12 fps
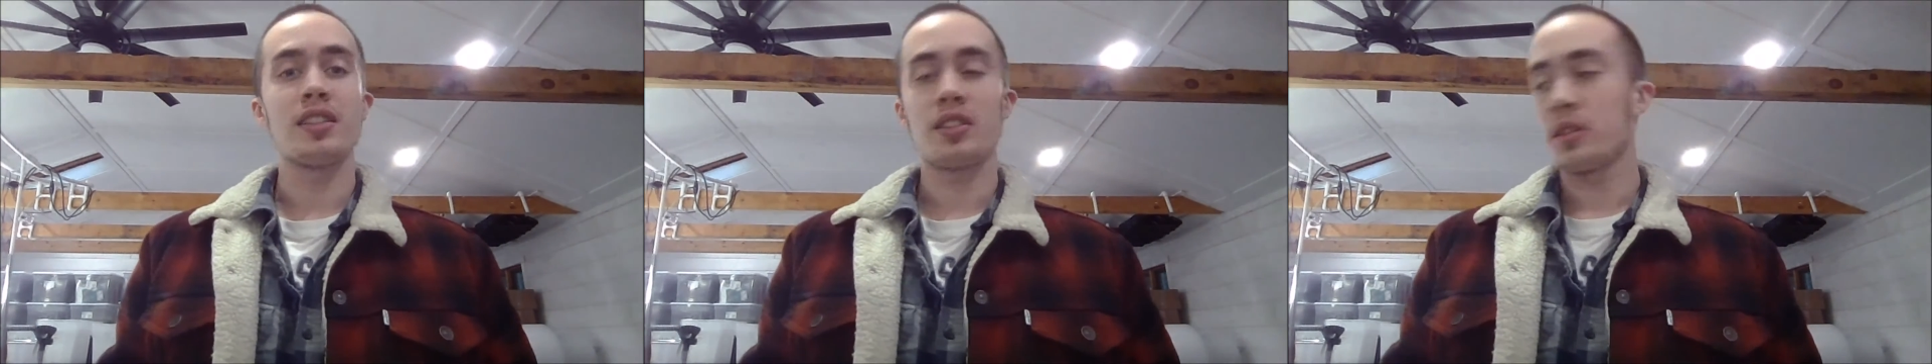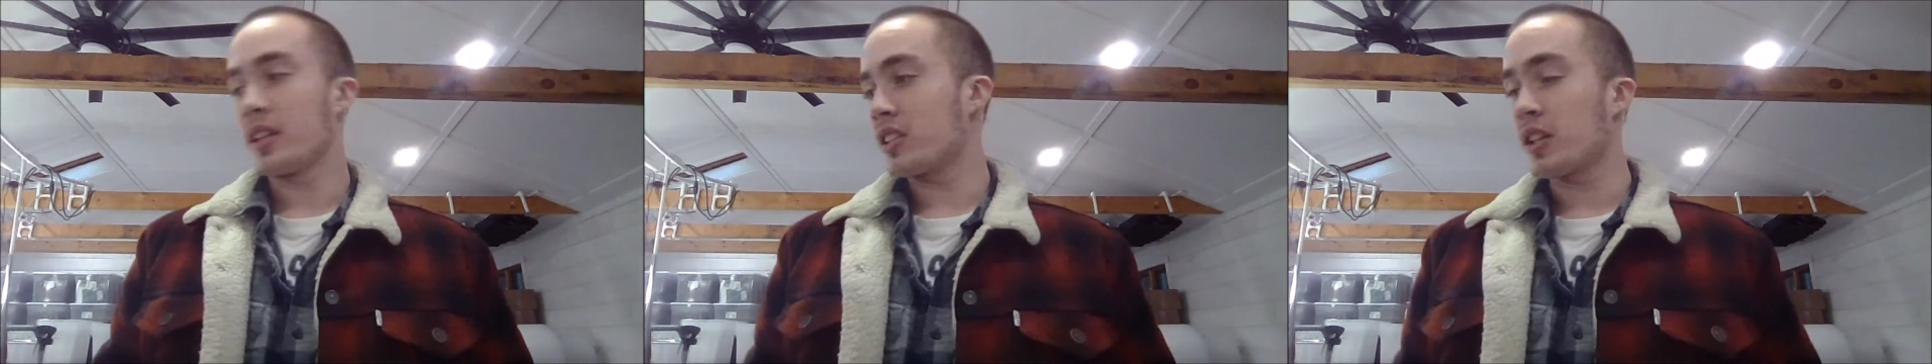
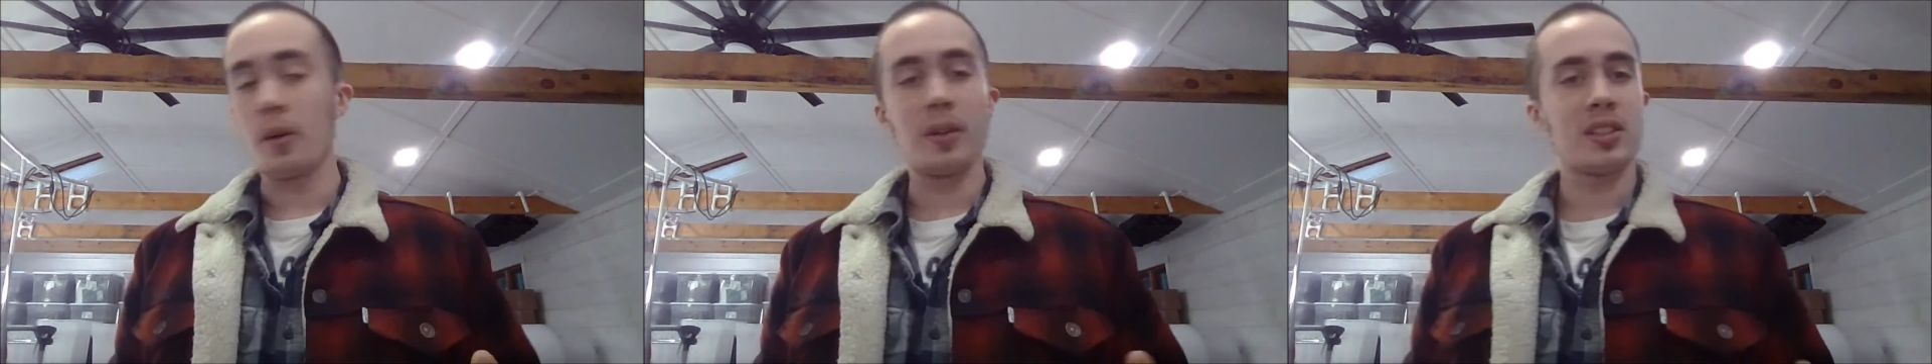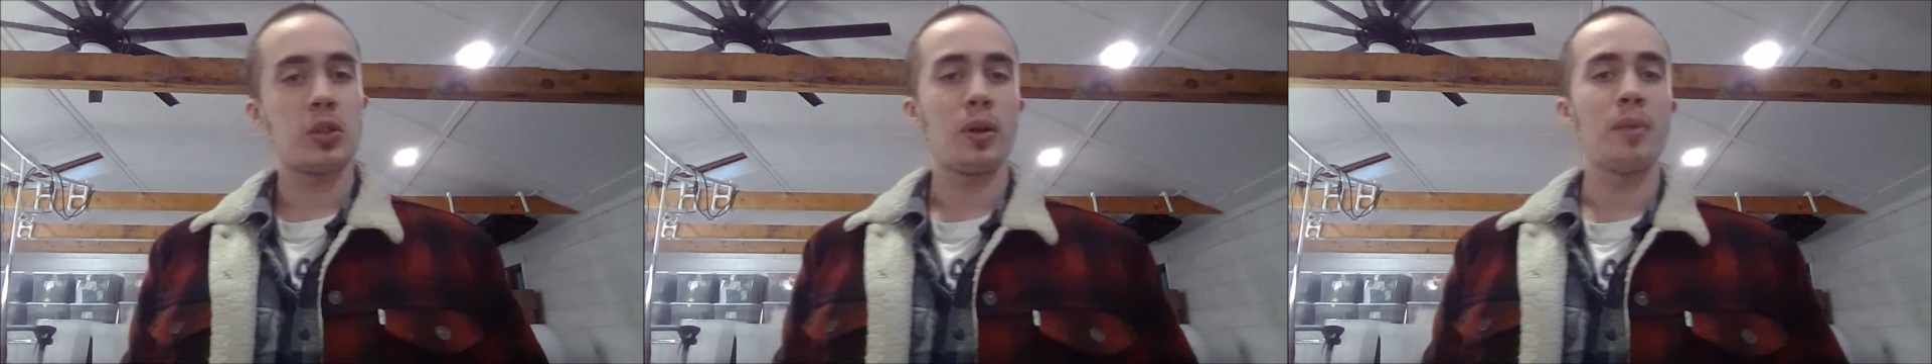Let's go
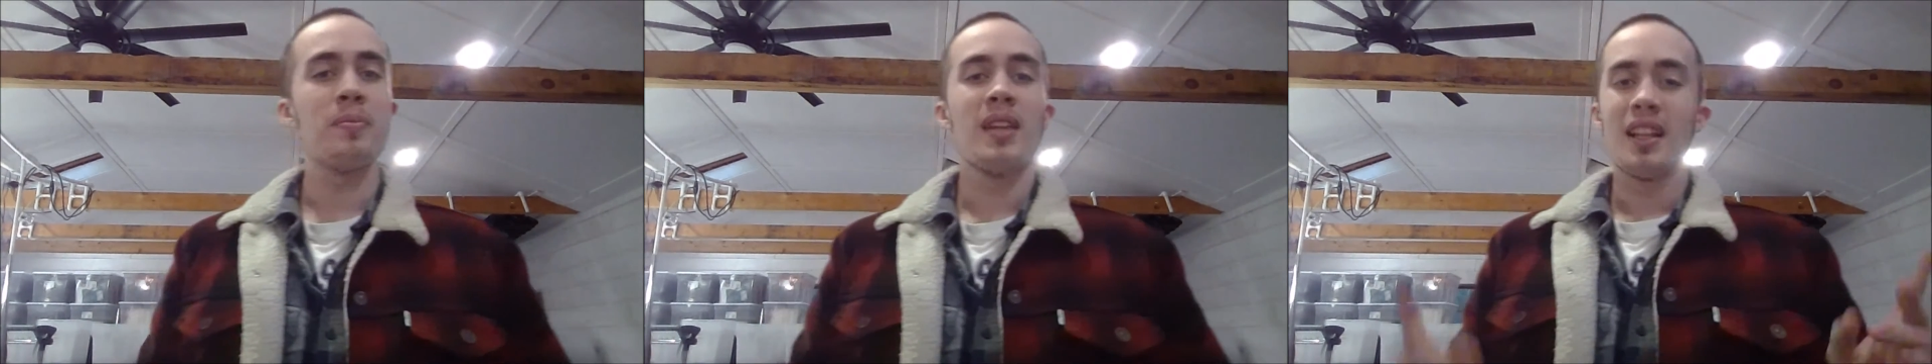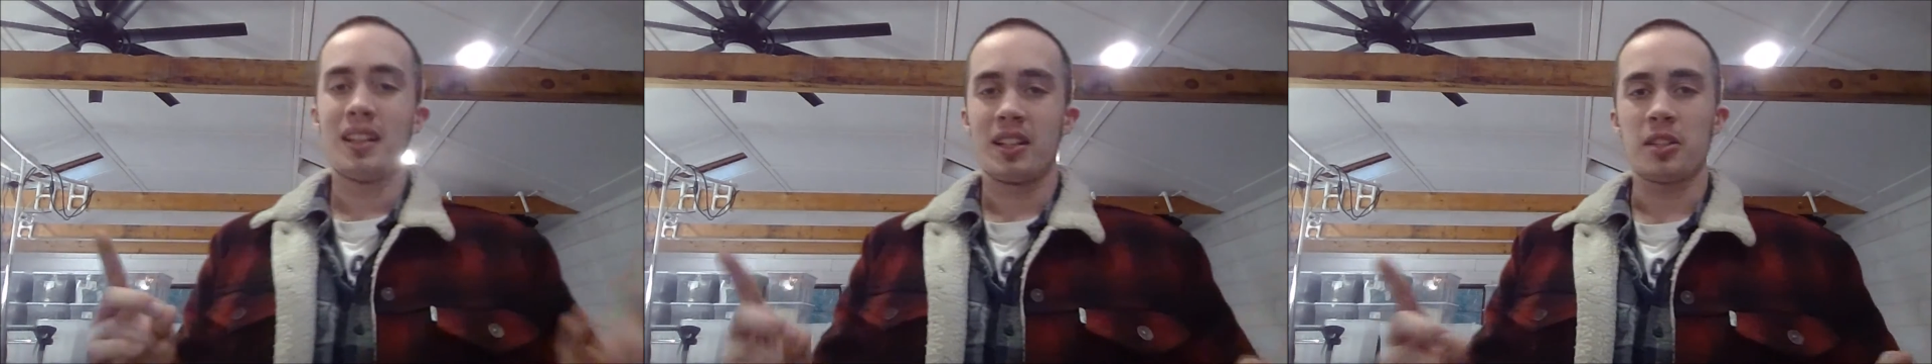into them.
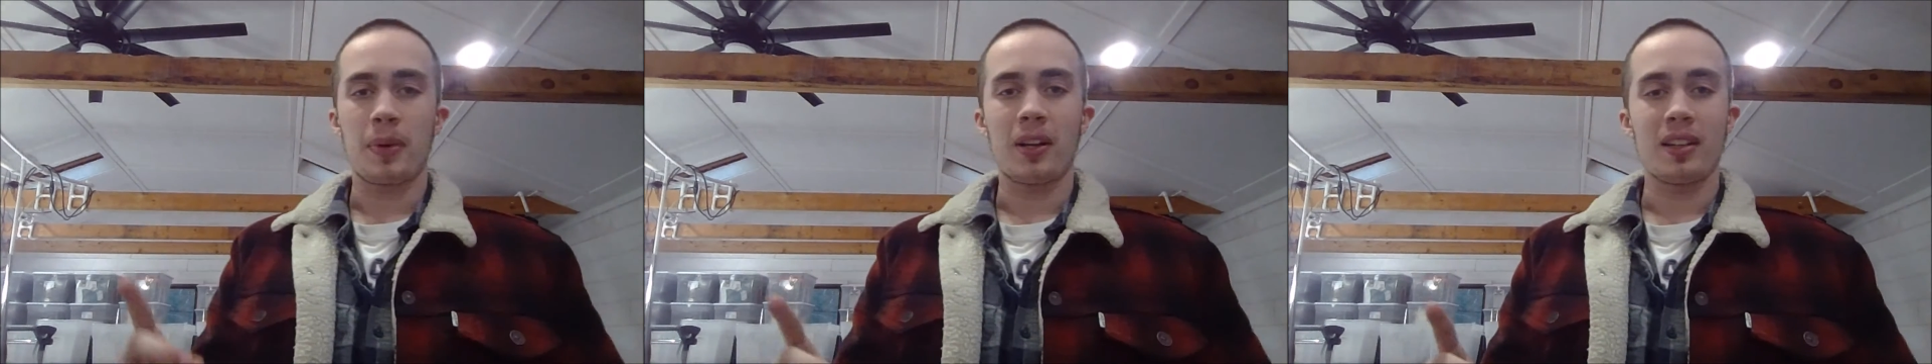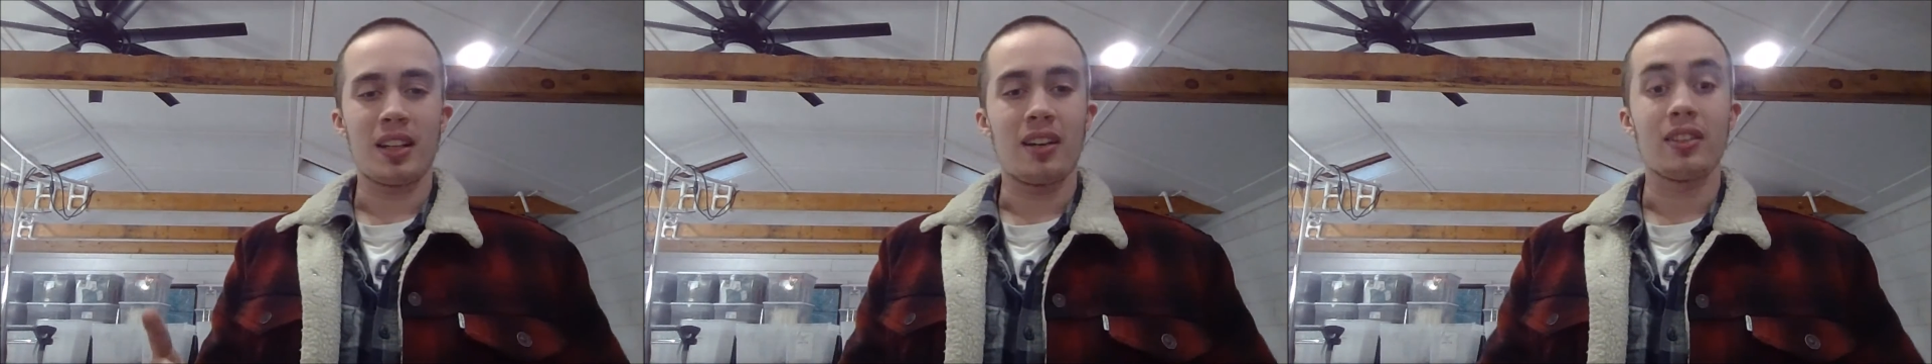Let's break it down.